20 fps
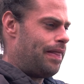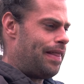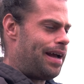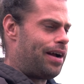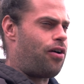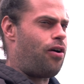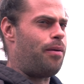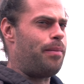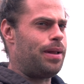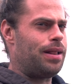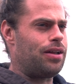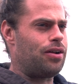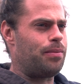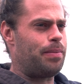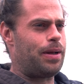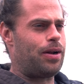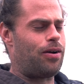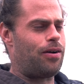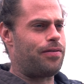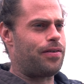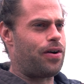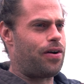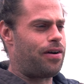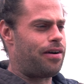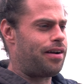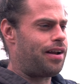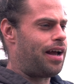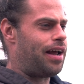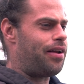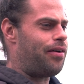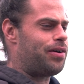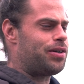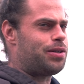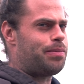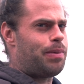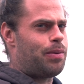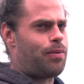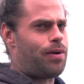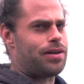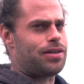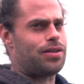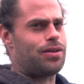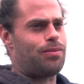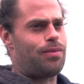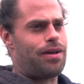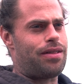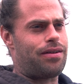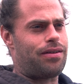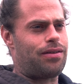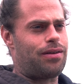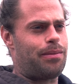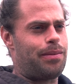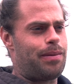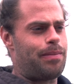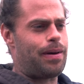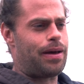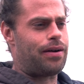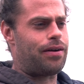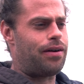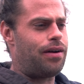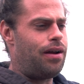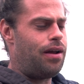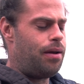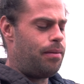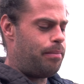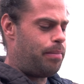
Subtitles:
That caught me a little bit off guard. I know I should be watching the weather a little bit better.